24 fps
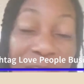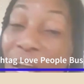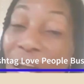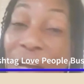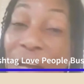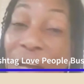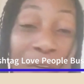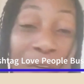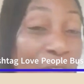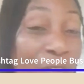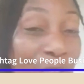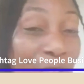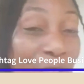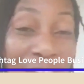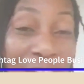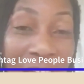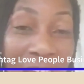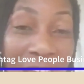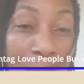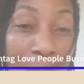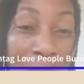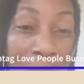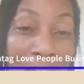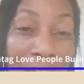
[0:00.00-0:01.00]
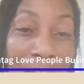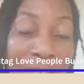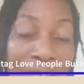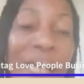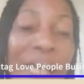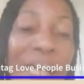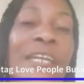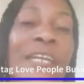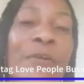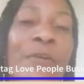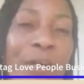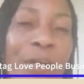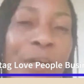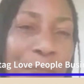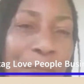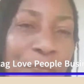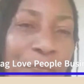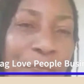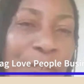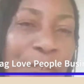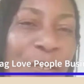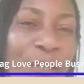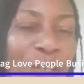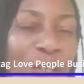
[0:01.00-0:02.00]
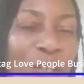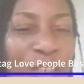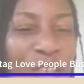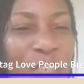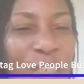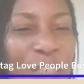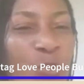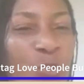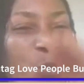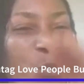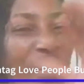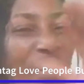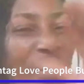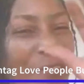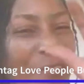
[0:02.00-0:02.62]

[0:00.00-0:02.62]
I know not normal. Because you, um, you see through